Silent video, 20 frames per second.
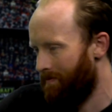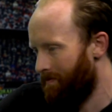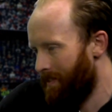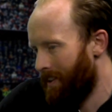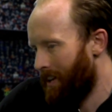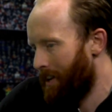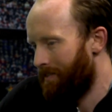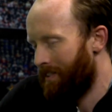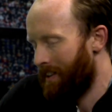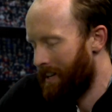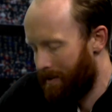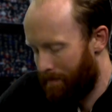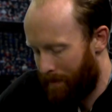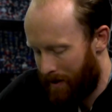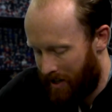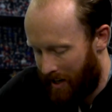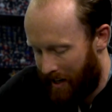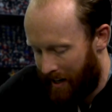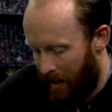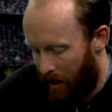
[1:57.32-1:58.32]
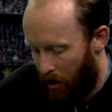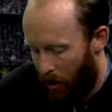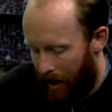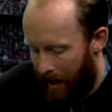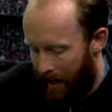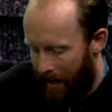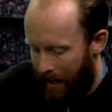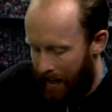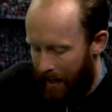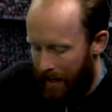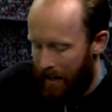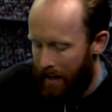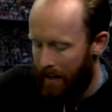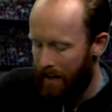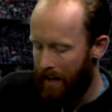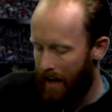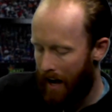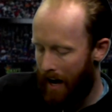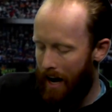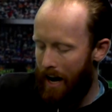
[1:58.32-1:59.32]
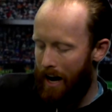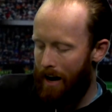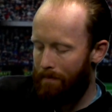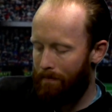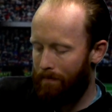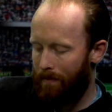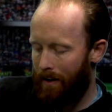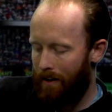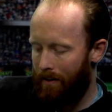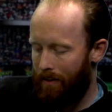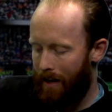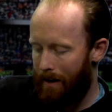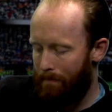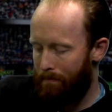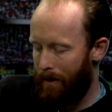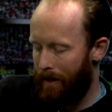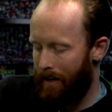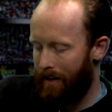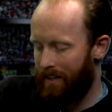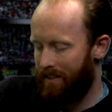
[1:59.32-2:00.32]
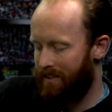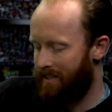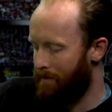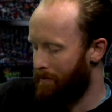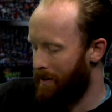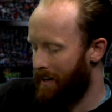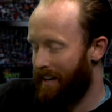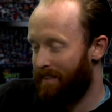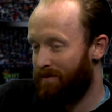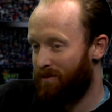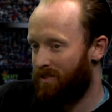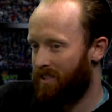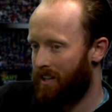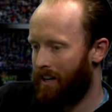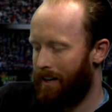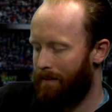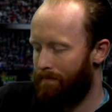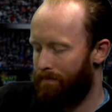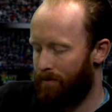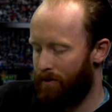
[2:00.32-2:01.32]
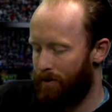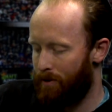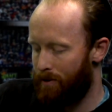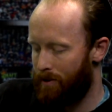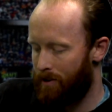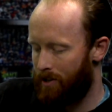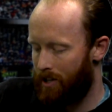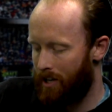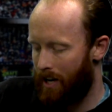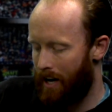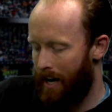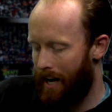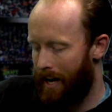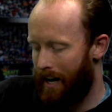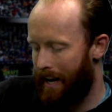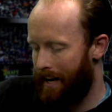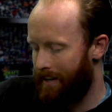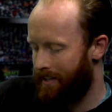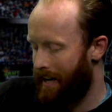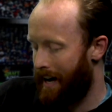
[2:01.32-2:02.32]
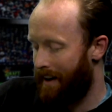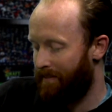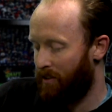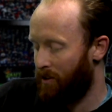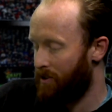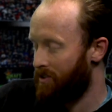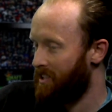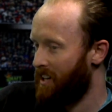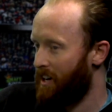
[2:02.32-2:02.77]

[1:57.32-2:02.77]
don't think it's particularly likely. Burnley, similar level to Club Brugge. Leicester haven't lost a